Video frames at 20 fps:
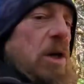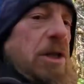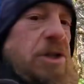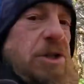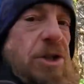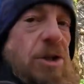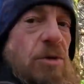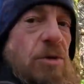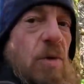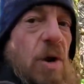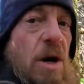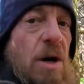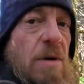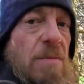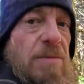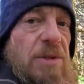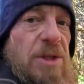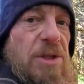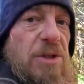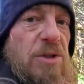want
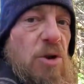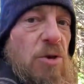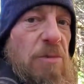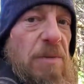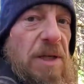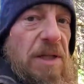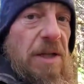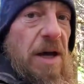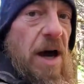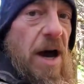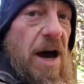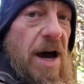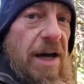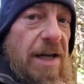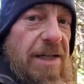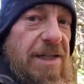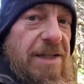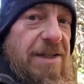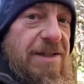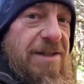you disturbing the
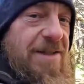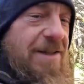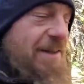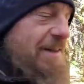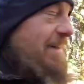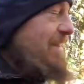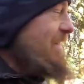ice.